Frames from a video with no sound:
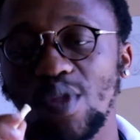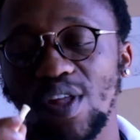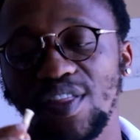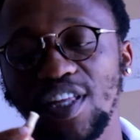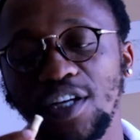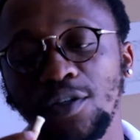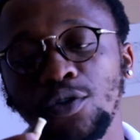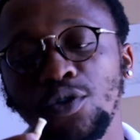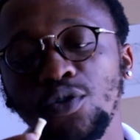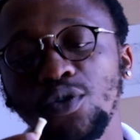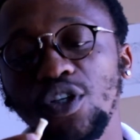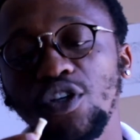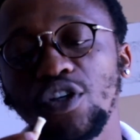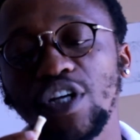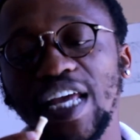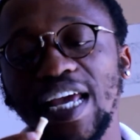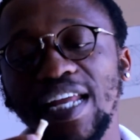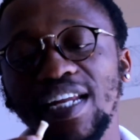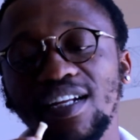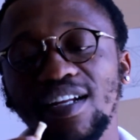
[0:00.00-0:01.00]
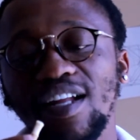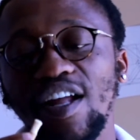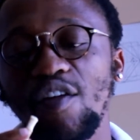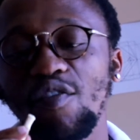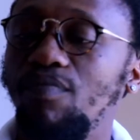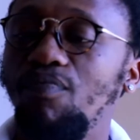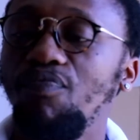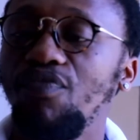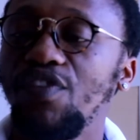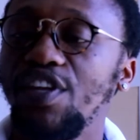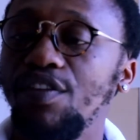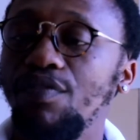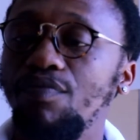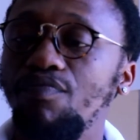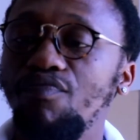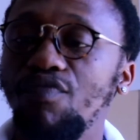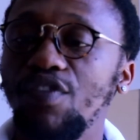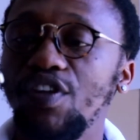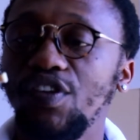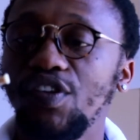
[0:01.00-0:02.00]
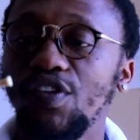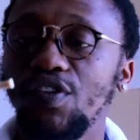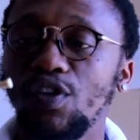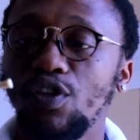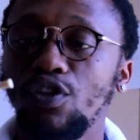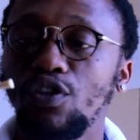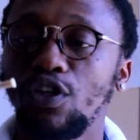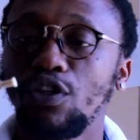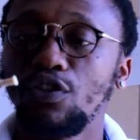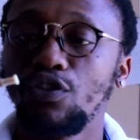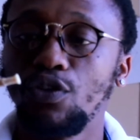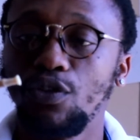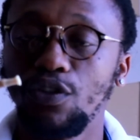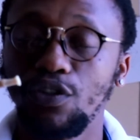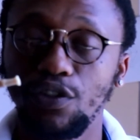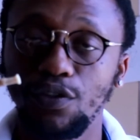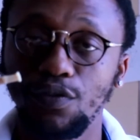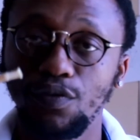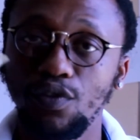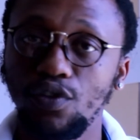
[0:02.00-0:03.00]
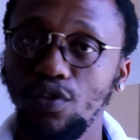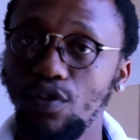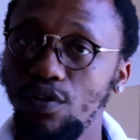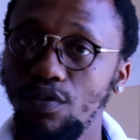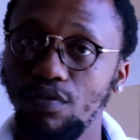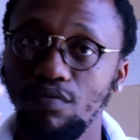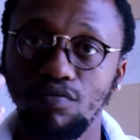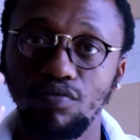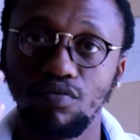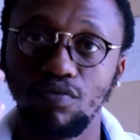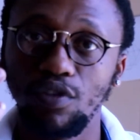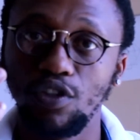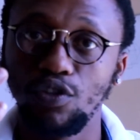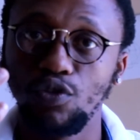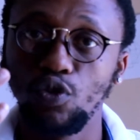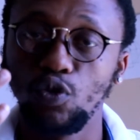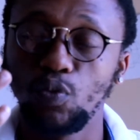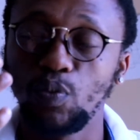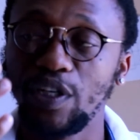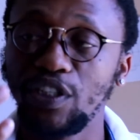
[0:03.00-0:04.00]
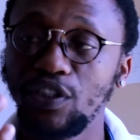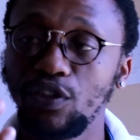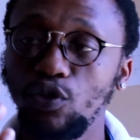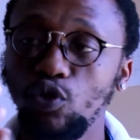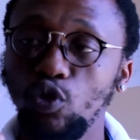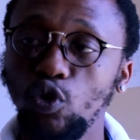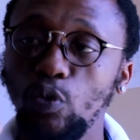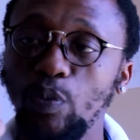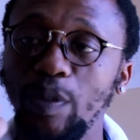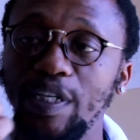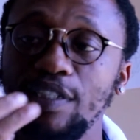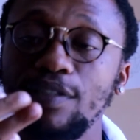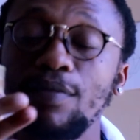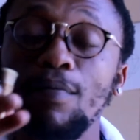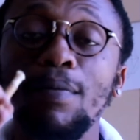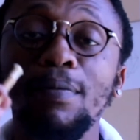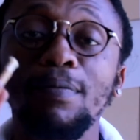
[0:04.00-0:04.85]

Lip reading: that whole organic life, then this is a good alternative to a toothbrush and a toothpaste.